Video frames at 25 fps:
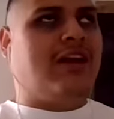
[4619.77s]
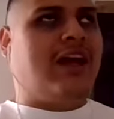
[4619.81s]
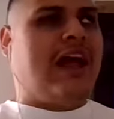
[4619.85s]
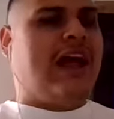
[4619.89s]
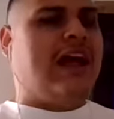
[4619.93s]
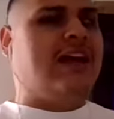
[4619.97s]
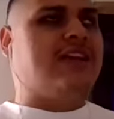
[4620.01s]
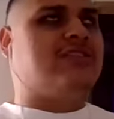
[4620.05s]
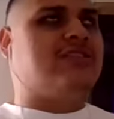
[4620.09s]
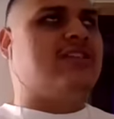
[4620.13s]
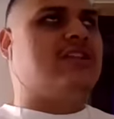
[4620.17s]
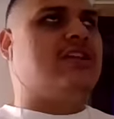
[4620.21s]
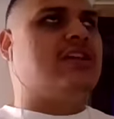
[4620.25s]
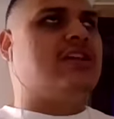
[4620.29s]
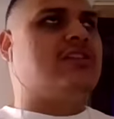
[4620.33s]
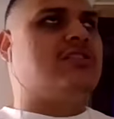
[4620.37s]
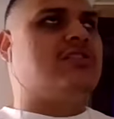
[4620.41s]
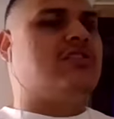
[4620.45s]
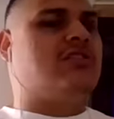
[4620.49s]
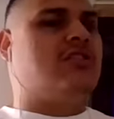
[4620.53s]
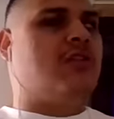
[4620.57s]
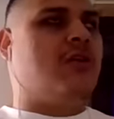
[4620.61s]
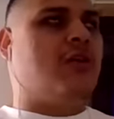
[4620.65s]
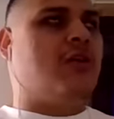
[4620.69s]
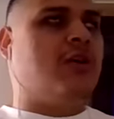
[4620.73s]
As it is,
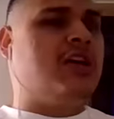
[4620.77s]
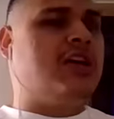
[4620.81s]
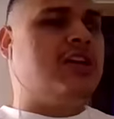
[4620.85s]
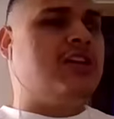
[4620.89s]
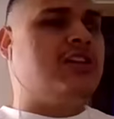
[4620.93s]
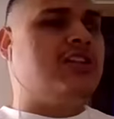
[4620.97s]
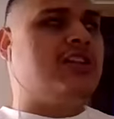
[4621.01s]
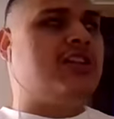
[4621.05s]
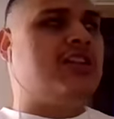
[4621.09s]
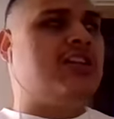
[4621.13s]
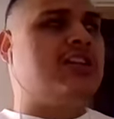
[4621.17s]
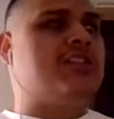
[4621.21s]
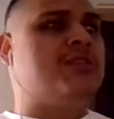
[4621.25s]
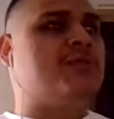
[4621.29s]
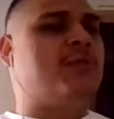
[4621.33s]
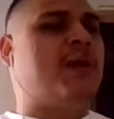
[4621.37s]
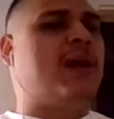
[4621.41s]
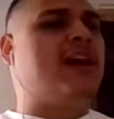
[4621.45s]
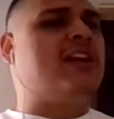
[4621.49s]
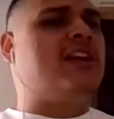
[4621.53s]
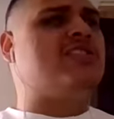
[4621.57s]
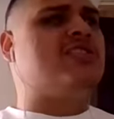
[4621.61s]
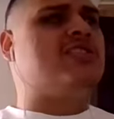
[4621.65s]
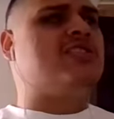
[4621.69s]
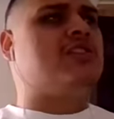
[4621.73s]
you know, he he
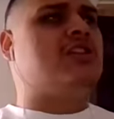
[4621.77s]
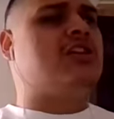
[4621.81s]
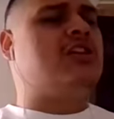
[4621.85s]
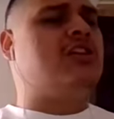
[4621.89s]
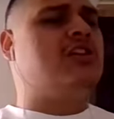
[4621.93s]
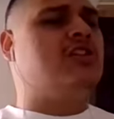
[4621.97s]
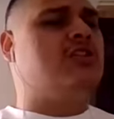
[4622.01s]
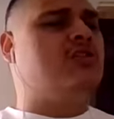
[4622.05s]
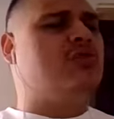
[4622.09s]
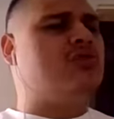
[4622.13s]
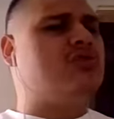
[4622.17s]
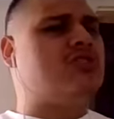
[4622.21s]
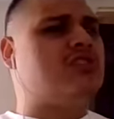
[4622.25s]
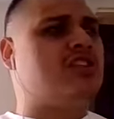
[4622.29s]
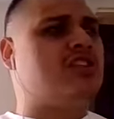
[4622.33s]
spends he used